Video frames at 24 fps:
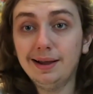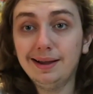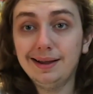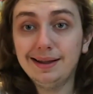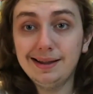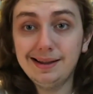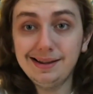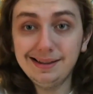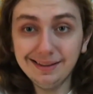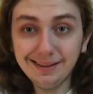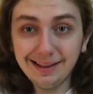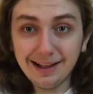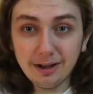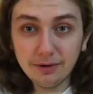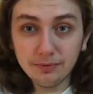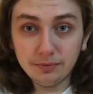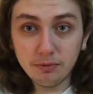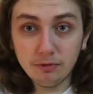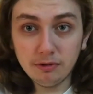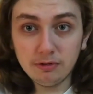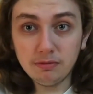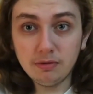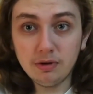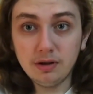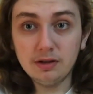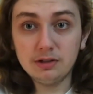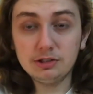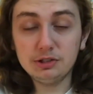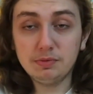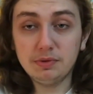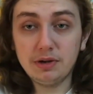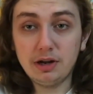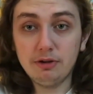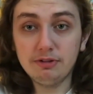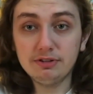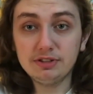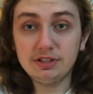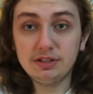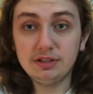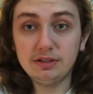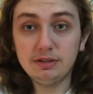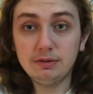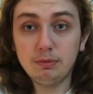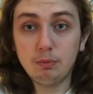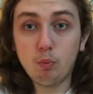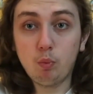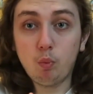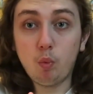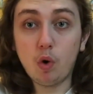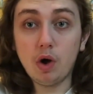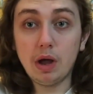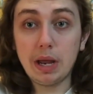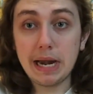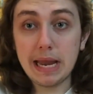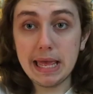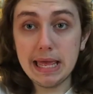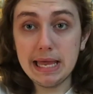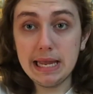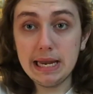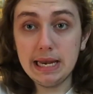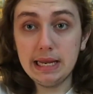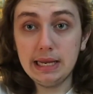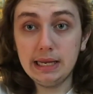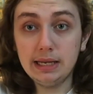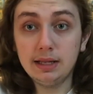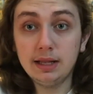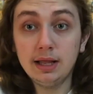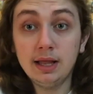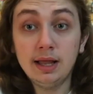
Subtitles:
He allowed 4 runs, but that was in one inning.